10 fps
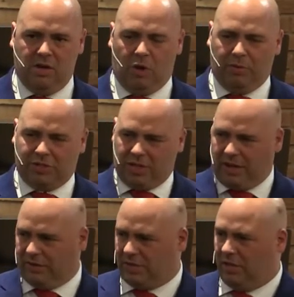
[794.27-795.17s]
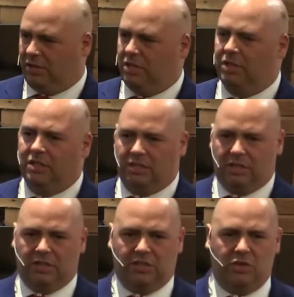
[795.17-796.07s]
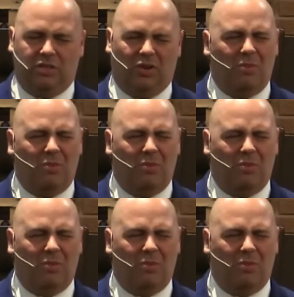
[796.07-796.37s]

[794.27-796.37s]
Almost like I was telling the students here,